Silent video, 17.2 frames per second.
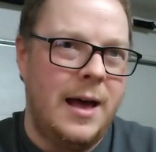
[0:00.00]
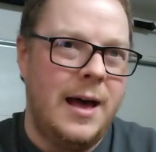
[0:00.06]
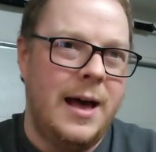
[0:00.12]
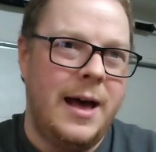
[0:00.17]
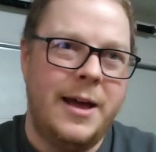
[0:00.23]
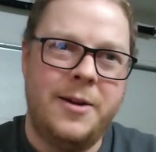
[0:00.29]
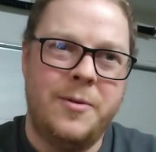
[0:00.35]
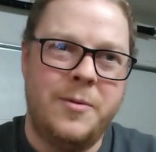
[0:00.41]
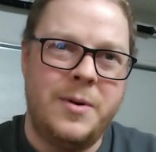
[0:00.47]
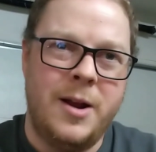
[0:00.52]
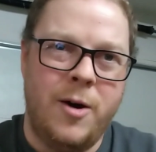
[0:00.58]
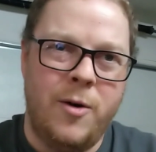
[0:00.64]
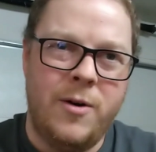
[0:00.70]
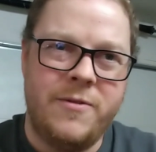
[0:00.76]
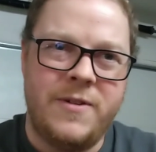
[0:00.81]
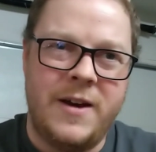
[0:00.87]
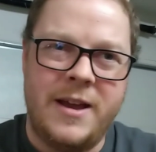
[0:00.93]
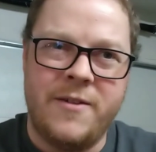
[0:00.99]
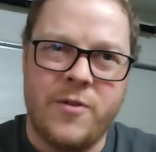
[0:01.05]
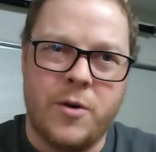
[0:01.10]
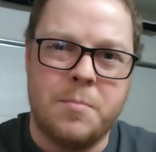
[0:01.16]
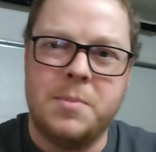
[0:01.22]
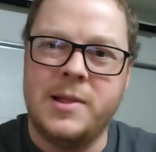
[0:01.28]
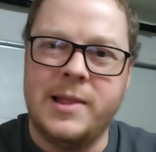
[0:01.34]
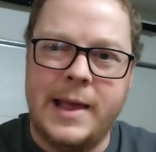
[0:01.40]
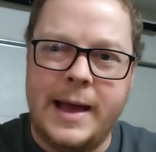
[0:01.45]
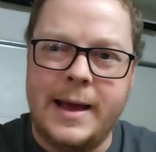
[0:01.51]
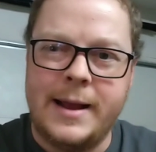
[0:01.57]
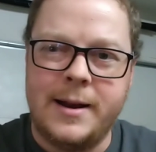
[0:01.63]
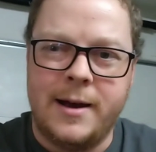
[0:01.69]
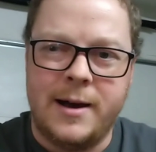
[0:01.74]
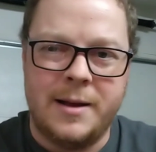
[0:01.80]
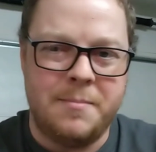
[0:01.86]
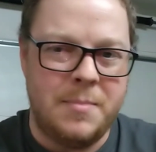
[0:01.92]
I don't know if I ever plan
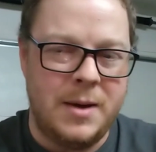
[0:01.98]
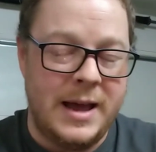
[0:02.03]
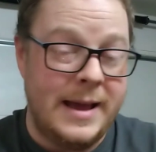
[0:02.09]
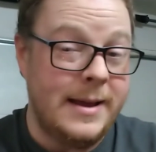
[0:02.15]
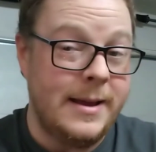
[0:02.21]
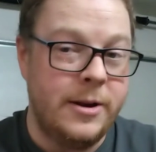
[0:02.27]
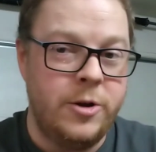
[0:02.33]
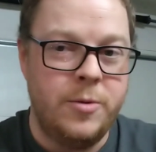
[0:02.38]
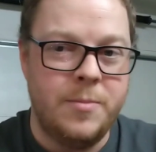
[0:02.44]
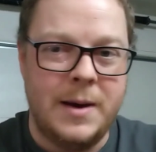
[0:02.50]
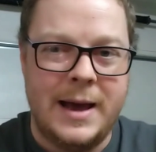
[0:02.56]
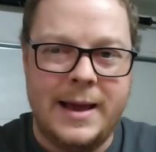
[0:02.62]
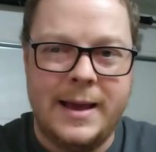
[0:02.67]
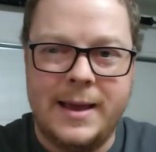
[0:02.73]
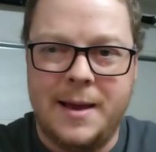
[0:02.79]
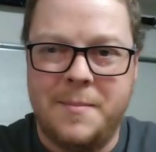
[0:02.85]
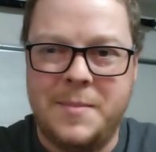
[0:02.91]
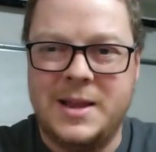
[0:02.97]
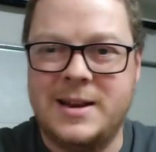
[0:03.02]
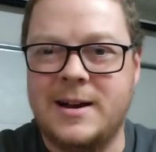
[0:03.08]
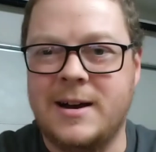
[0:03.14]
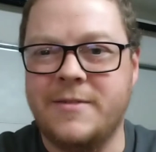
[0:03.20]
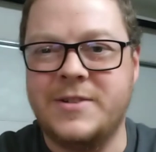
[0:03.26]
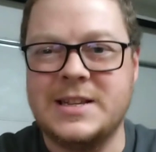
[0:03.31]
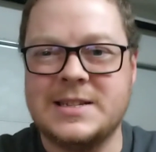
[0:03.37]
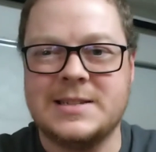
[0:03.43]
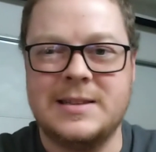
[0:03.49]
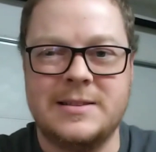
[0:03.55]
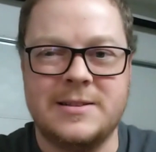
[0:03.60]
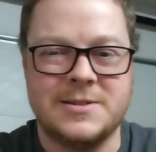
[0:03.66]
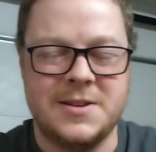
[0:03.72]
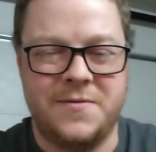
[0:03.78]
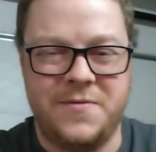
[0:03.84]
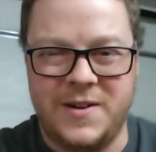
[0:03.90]
on buying a new bike. I mean, obviously
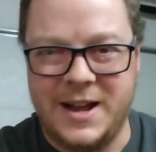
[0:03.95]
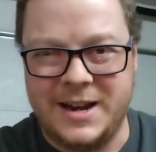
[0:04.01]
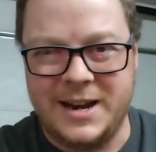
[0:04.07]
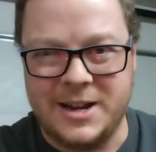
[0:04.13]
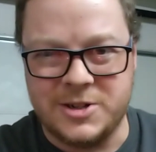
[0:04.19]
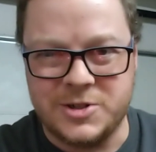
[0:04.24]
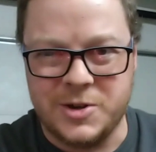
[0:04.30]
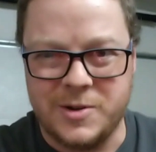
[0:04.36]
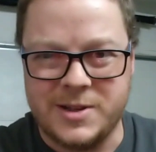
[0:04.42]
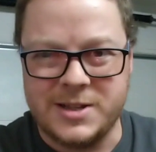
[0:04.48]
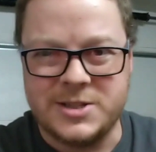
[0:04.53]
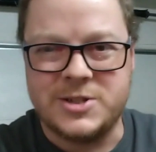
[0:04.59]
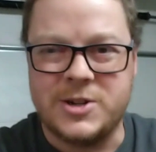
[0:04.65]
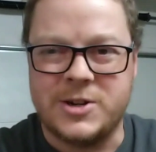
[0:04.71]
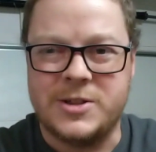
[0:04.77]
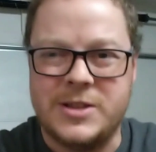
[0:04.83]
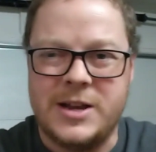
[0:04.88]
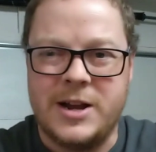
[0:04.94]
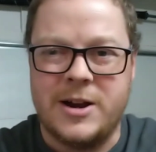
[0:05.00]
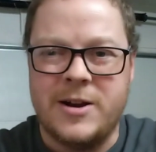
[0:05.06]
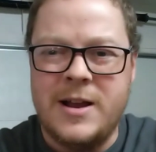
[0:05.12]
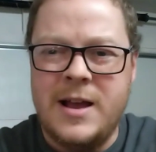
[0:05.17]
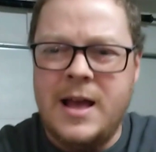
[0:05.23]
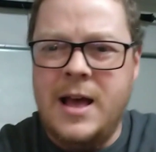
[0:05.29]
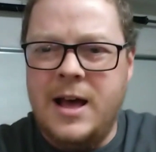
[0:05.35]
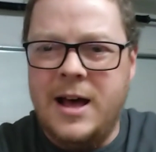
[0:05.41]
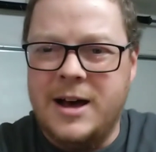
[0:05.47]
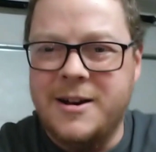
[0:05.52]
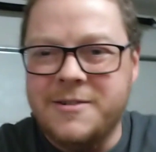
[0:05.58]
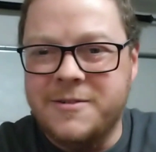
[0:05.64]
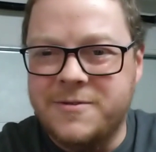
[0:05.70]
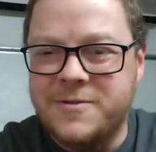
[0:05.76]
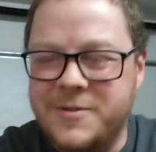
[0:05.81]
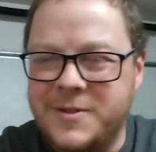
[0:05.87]
there's a financial concern there
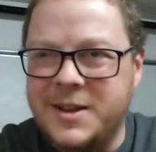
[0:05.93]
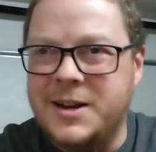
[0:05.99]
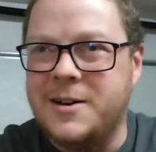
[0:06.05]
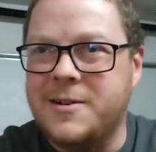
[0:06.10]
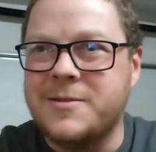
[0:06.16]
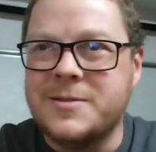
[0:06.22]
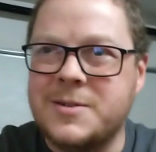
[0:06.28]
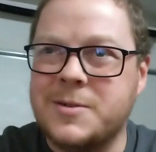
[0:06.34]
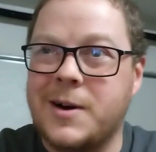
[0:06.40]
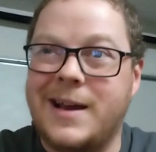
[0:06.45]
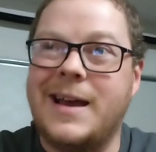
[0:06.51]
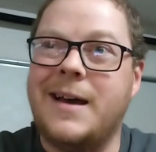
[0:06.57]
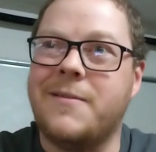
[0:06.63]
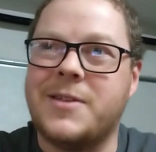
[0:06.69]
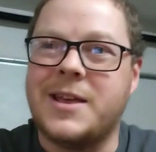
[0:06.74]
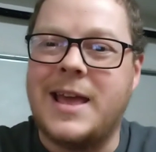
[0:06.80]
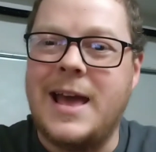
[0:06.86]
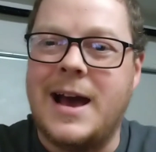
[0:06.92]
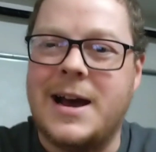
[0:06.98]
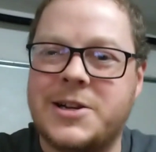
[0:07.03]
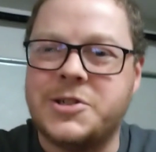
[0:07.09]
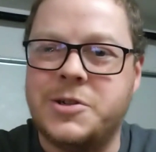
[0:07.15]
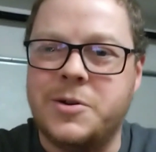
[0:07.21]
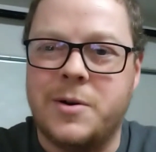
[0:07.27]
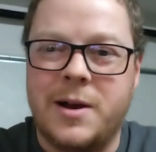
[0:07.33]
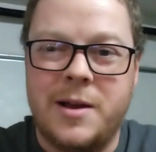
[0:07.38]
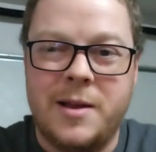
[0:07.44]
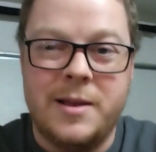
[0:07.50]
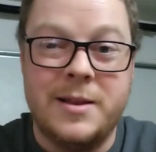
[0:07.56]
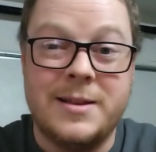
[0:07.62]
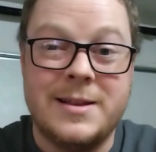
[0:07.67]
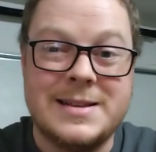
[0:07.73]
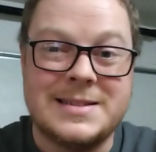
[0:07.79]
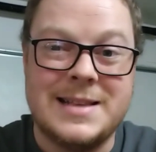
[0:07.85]
of, do I have the cash?
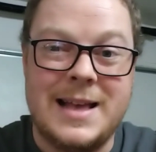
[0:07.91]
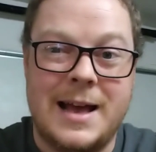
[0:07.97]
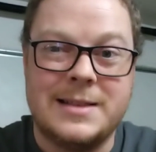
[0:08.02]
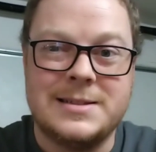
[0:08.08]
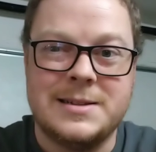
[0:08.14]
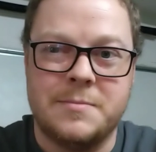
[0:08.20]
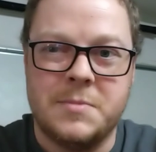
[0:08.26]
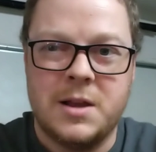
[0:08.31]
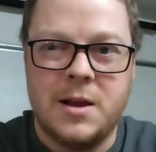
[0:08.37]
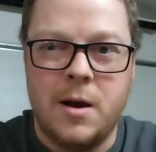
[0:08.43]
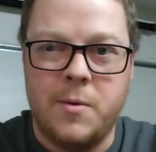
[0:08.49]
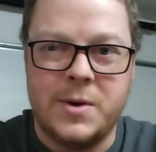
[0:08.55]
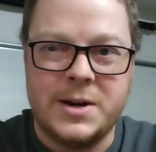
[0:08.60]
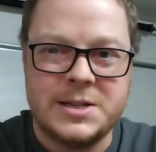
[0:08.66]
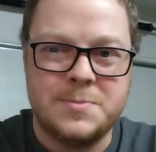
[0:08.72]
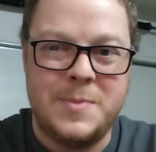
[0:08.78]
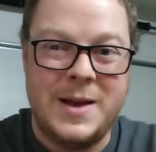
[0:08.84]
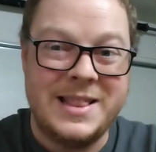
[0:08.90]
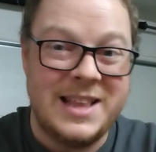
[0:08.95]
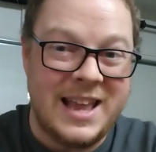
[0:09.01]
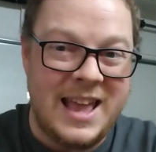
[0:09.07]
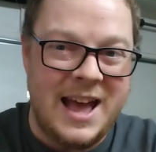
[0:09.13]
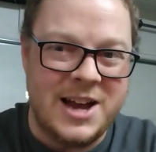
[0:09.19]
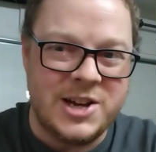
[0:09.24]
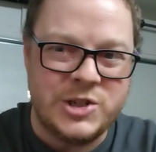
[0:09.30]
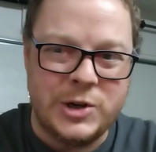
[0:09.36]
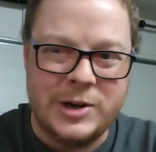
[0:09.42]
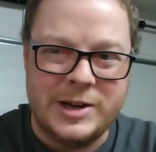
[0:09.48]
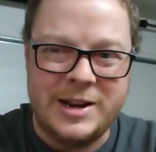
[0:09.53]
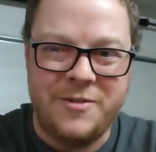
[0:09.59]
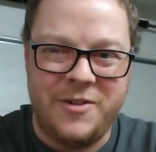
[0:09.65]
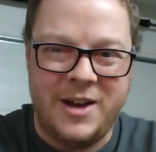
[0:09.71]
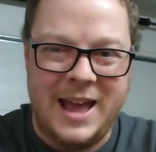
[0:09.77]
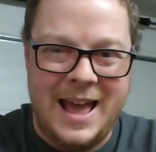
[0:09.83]
Is that something I want to spend the cash on
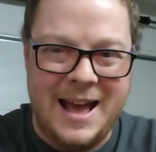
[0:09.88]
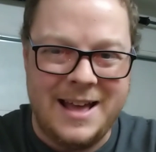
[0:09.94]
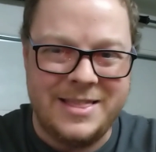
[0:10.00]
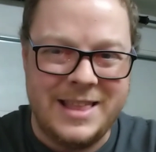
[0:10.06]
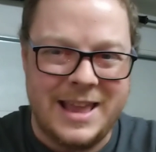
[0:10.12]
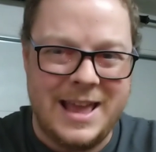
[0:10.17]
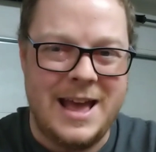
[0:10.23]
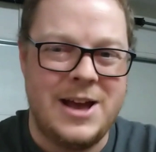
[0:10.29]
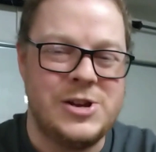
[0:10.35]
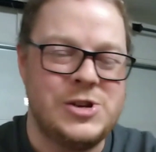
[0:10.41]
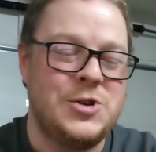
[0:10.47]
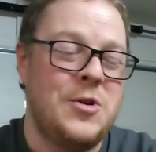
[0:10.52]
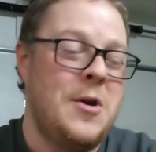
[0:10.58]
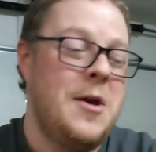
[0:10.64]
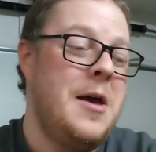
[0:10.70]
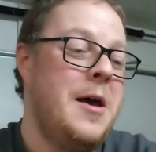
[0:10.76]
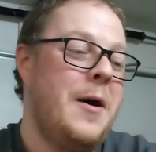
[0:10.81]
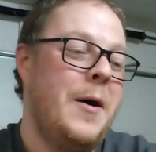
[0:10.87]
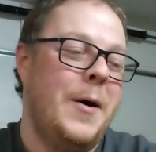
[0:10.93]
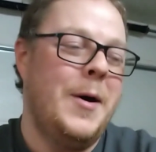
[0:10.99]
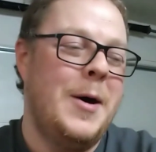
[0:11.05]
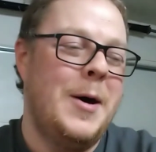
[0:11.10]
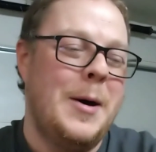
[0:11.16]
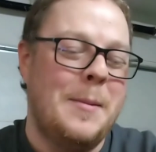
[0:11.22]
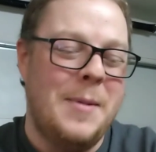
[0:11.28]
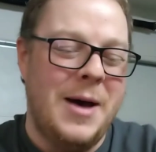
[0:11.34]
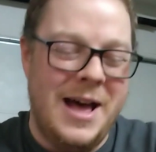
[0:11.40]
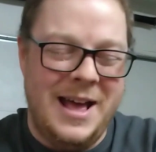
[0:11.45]
if I had the cash? I